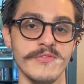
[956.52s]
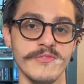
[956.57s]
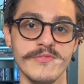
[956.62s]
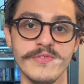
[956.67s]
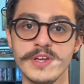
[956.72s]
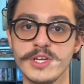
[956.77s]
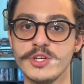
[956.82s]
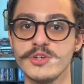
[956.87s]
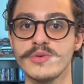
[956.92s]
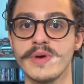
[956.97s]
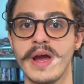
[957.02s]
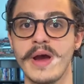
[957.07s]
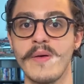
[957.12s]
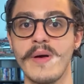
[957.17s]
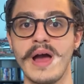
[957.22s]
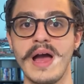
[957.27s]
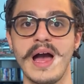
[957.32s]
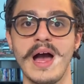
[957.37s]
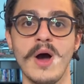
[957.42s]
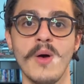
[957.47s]
figure out
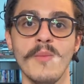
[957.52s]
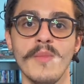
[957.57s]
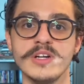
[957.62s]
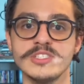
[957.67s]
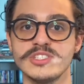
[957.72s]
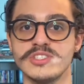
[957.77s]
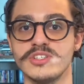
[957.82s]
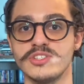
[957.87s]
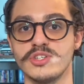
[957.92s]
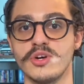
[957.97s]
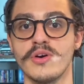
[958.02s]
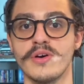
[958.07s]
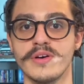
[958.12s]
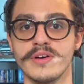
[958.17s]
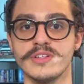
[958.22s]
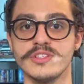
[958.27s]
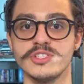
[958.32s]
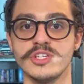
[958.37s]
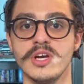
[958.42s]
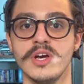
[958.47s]
how much to
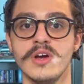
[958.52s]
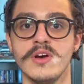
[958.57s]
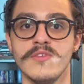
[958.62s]
charge